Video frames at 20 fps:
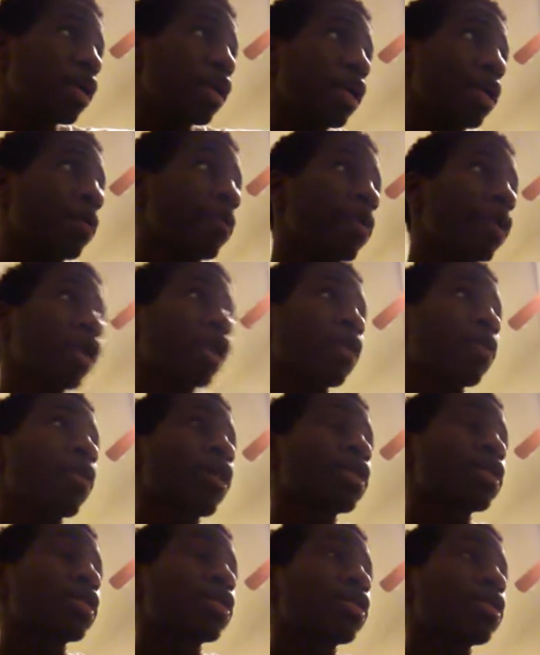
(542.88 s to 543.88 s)
It really
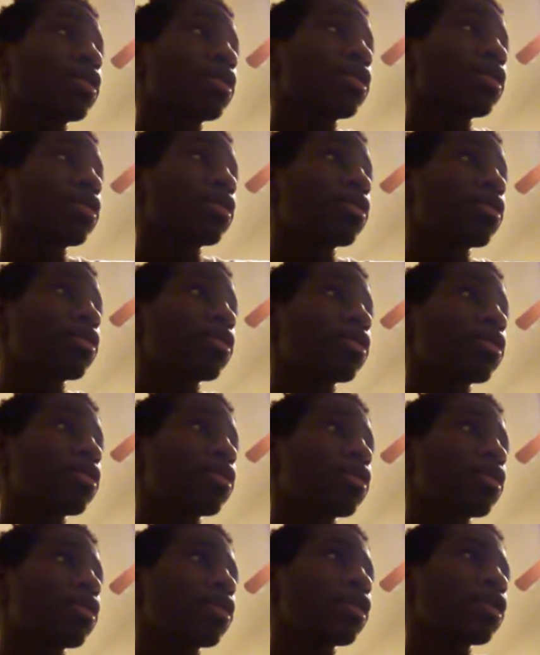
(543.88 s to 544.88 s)
wasn't.
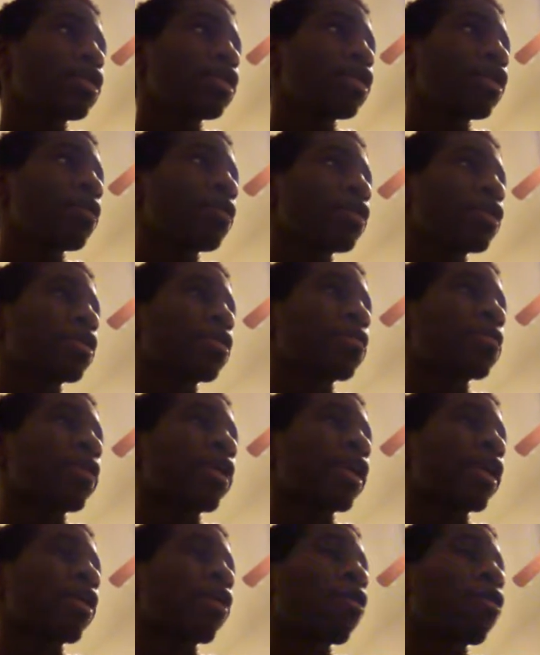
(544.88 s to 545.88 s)
She was a
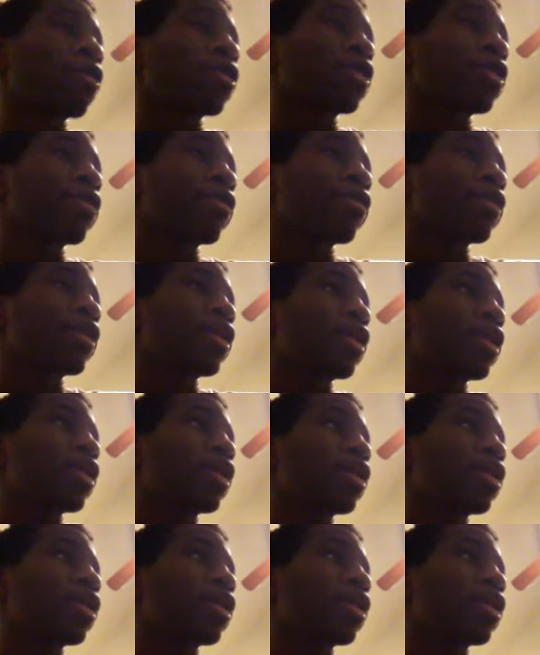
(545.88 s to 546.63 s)
great girl too.